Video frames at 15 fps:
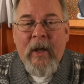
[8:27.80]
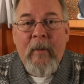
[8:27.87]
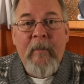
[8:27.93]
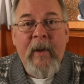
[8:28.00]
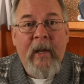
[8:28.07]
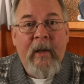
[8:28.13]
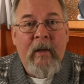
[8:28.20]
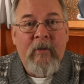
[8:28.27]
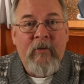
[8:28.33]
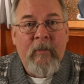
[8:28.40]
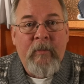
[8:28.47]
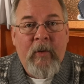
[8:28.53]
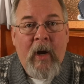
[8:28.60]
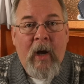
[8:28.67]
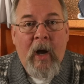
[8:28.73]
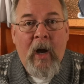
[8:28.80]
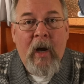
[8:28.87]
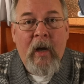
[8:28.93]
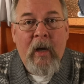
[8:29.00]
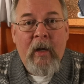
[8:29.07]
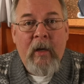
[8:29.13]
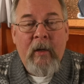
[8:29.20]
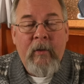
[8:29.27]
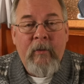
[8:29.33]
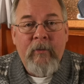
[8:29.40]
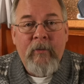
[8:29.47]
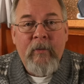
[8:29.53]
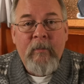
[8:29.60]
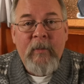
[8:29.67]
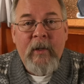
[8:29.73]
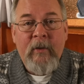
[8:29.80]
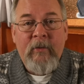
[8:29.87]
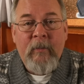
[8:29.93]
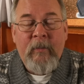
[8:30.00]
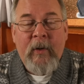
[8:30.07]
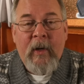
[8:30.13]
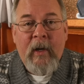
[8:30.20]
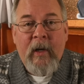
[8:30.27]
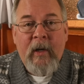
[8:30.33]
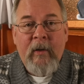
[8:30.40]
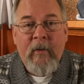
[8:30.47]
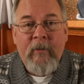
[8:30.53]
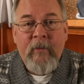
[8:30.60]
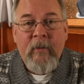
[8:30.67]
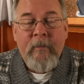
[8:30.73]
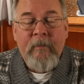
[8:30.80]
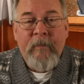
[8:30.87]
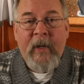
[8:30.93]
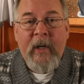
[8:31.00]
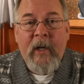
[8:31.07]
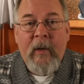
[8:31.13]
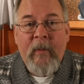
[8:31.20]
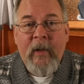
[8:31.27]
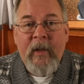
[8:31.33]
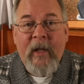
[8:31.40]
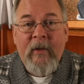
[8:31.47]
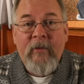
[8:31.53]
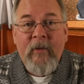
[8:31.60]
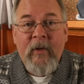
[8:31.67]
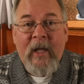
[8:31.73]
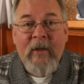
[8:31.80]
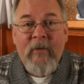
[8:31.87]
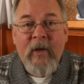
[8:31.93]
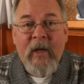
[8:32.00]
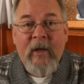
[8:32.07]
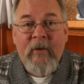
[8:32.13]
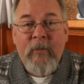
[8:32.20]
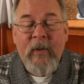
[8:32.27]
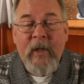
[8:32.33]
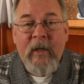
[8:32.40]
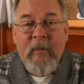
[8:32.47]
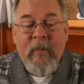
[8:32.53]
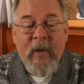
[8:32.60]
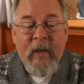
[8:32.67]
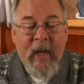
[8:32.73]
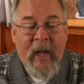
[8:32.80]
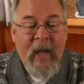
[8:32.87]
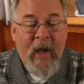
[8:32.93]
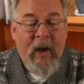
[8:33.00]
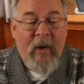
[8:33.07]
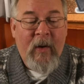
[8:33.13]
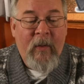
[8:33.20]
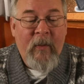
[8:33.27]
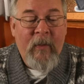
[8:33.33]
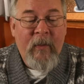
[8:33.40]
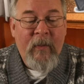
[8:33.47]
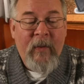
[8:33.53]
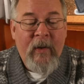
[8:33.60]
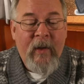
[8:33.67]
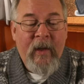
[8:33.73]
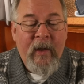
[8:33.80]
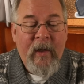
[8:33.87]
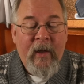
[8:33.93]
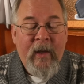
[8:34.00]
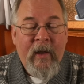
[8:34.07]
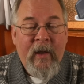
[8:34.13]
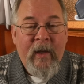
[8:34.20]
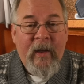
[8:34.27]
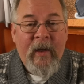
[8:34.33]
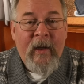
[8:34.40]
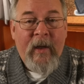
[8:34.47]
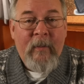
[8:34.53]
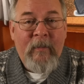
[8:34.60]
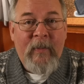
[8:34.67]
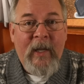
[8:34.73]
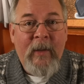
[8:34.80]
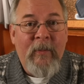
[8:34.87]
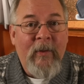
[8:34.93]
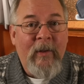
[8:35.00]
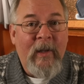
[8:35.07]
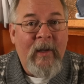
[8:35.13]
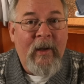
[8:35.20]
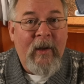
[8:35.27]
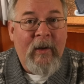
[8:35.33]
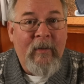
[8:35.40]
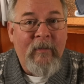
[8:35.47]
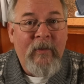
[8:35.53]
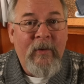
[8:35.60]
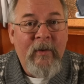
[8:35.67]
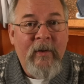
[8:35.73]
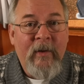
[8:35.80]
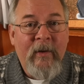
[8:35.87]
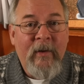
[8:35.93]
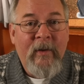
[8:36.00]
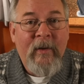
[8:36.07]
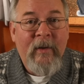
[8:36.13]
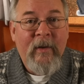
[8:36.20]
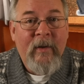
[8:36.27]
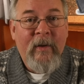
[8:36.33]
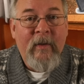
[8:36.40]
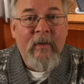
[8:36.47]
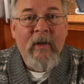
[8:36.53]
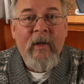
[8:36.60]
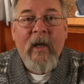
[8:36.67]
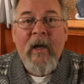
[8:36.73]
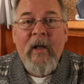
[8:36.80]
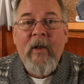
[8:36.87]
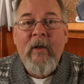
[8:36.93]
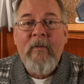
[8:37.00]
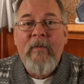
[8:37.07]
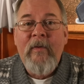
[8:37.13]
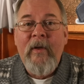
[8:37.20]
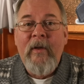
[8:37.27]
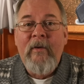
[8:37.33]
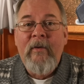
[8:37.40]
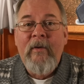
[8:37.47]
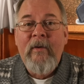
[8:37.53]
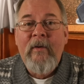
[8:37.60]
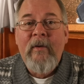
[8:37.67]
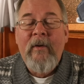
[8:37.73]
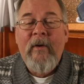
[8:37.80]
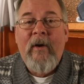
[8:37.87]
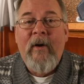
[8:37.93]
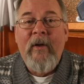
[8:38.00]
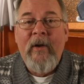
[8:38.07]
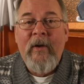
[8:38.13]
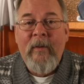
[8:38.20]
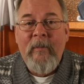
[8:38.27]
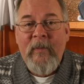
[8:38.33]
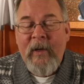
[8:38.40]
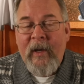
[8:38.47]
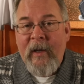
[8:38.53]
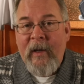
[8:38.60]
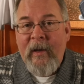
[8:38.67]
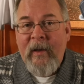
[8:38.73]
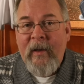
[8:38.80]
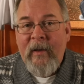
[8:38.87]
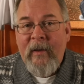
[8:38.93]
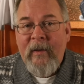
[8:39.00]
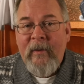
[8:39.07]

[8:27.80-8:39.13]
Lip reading: A big surprise, big surprise. But anyway, that's next week. But now, people loved the elephant on hump day.